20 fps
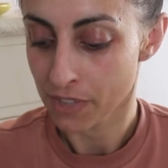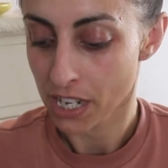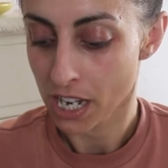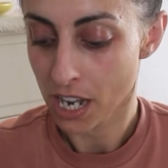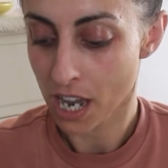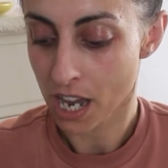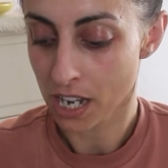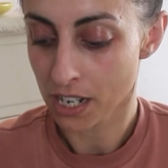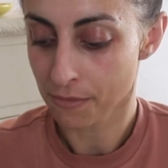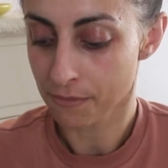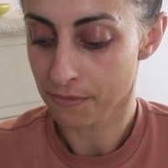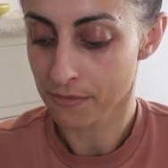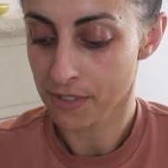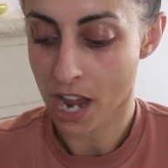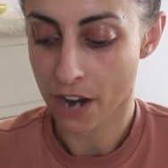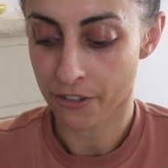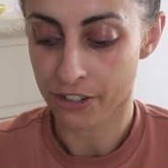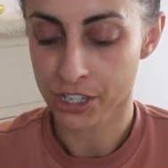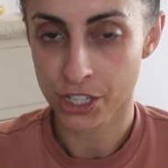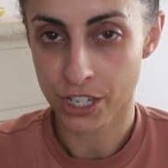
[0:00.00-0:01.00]
kind of
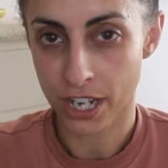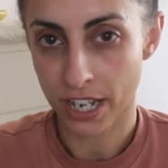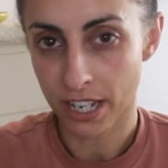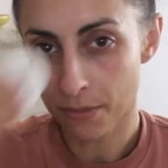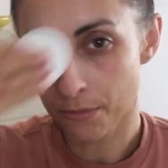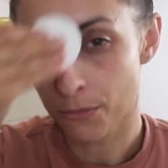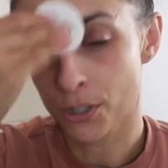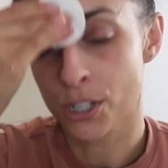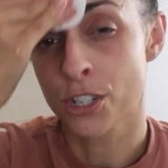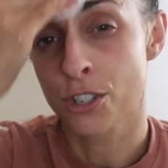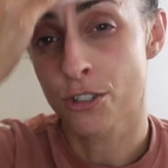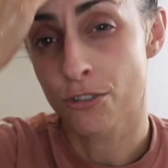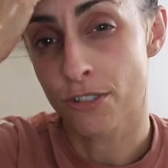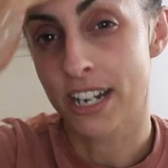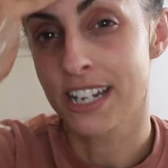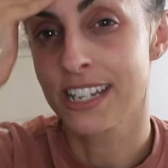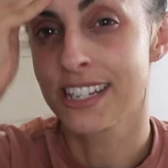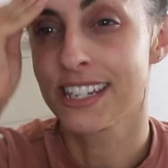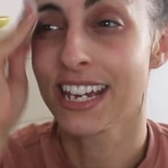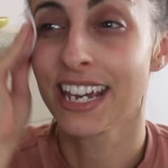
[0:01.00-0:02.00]
nourishing and
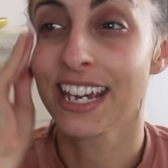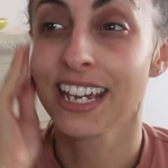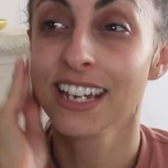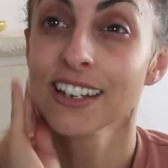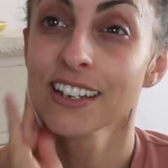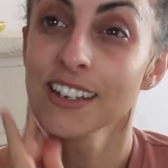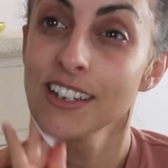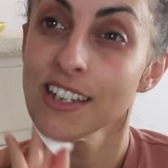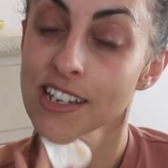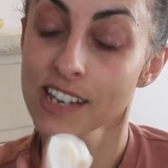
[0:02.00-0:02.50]
moisturizing